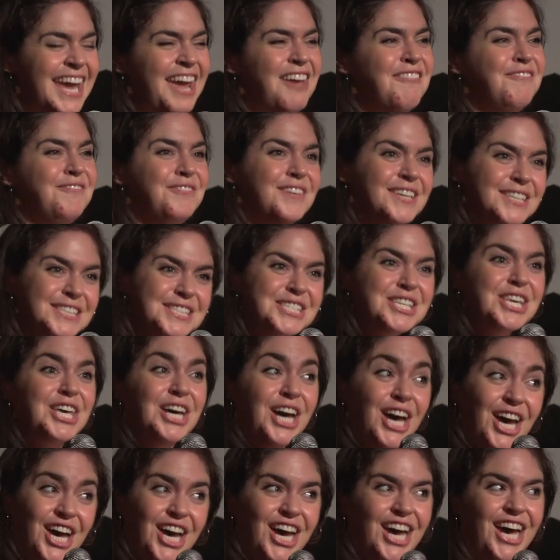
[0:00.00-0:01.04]
It feels
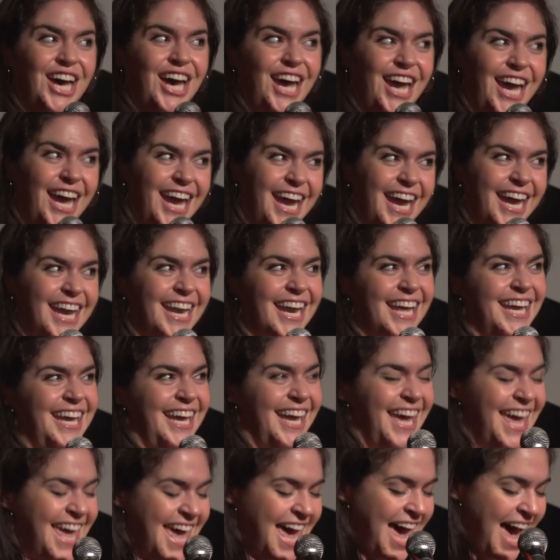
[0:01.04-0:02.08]
good.
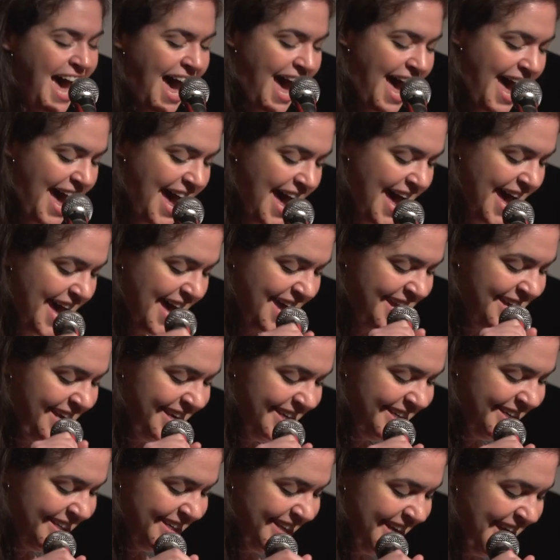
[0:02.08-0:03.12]

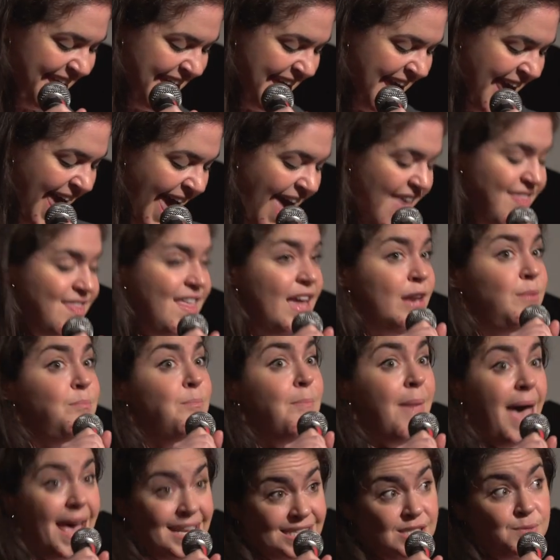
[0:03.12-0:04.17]
And
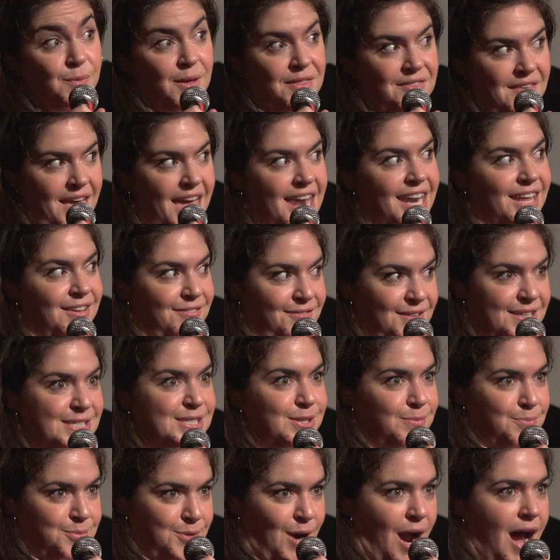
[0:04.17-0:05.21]
then mess with it if
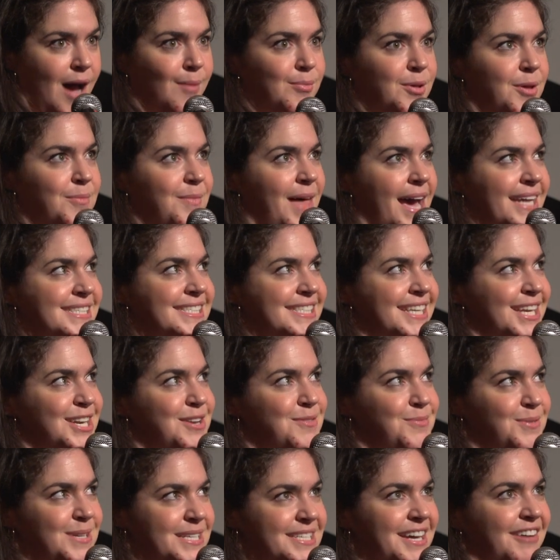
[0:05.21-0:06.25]
it's a problem. That's
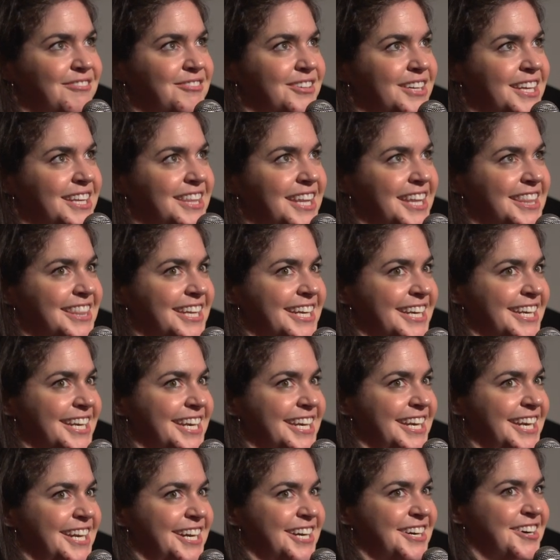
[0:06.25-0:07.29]
gonna be definitely the thing
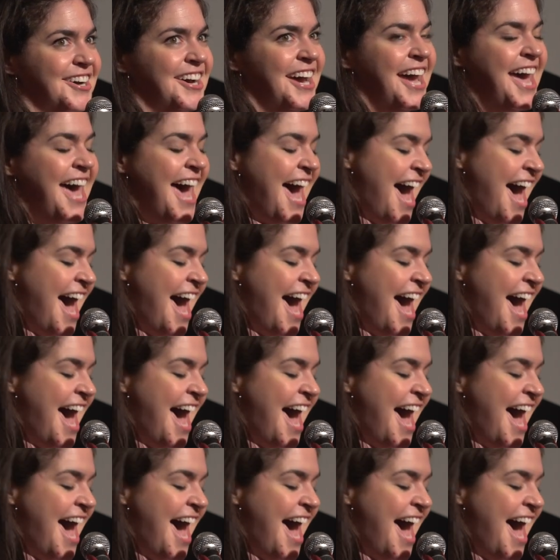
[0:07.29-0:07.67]
to do.